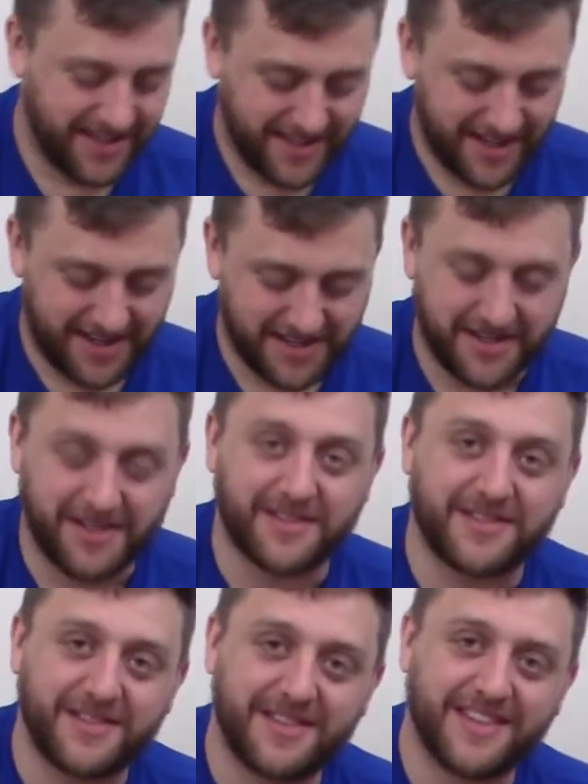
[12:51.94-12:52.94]
hot
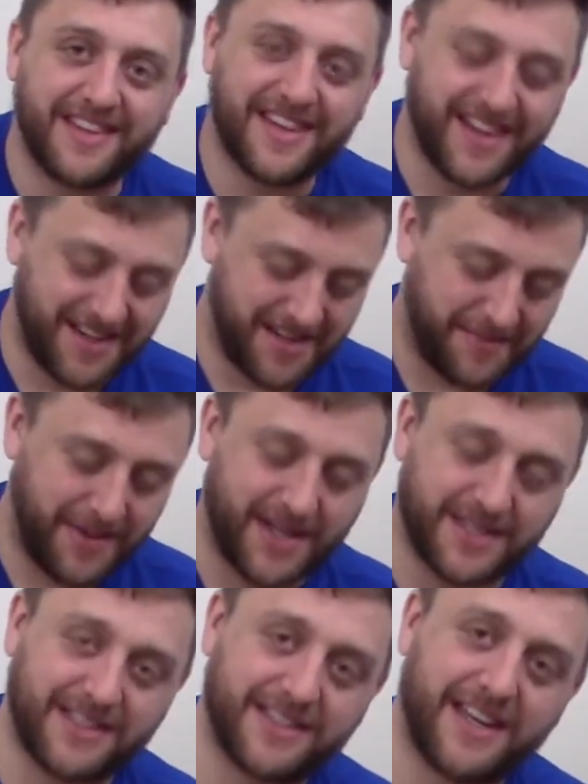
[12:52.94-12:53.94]
dogs and
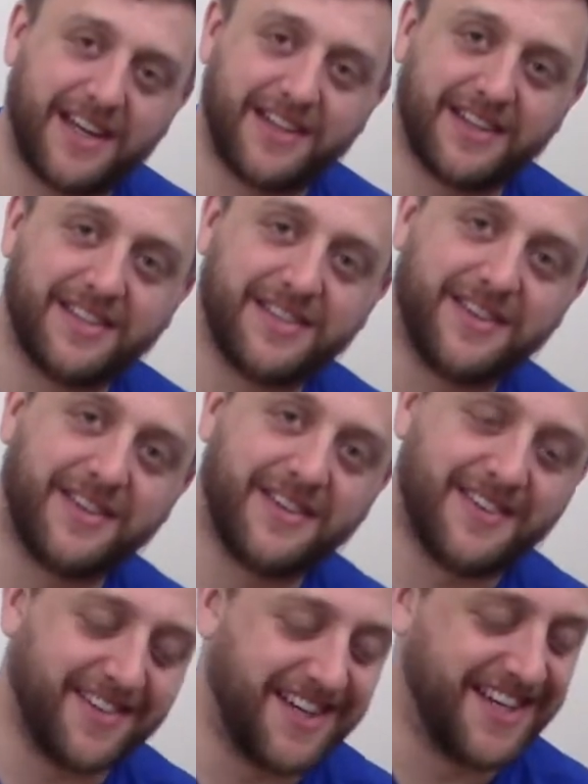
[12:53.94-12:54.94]
pasta salad,
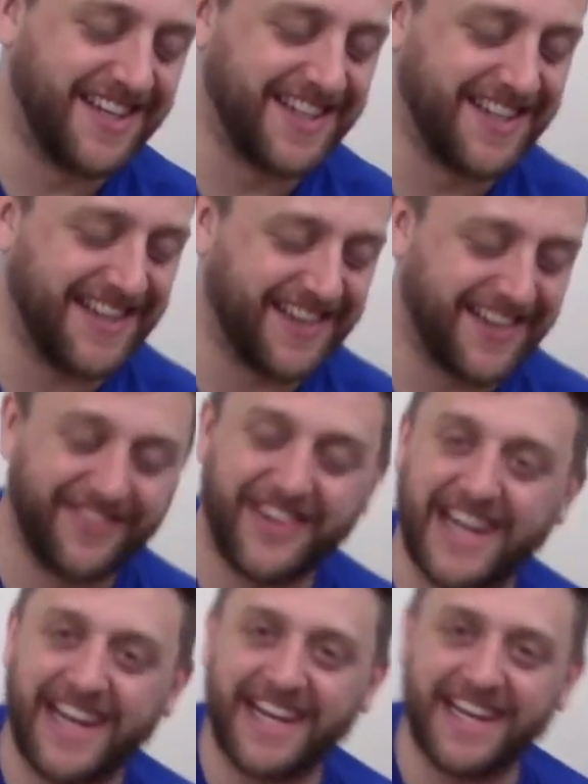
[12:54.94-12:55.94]
so.
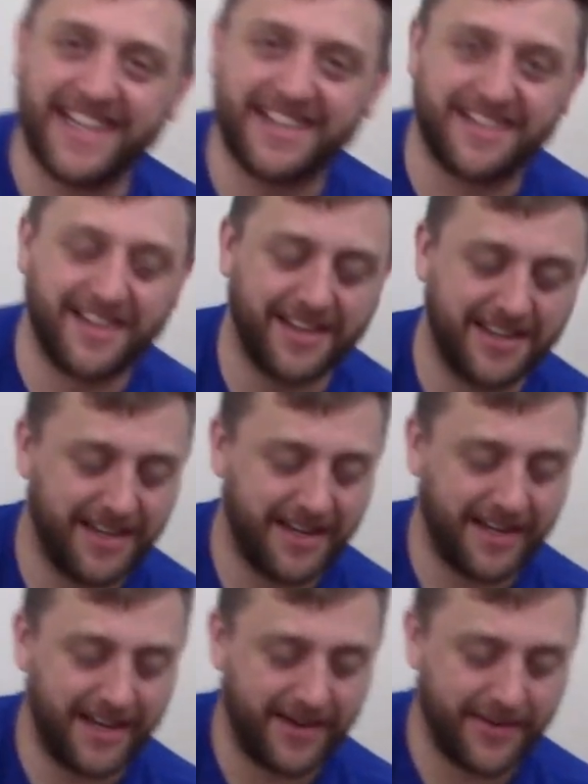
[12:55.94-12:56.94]
But hey, it's done,
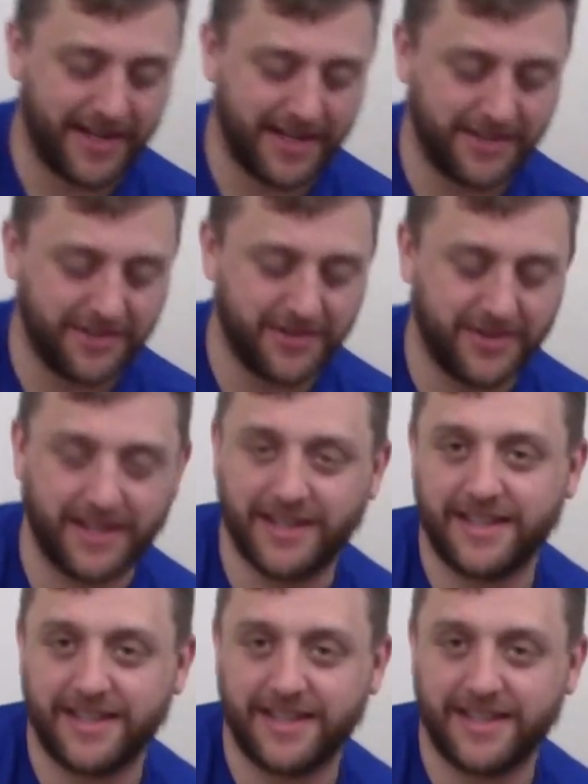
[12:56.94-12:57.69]
and now we can enjoy.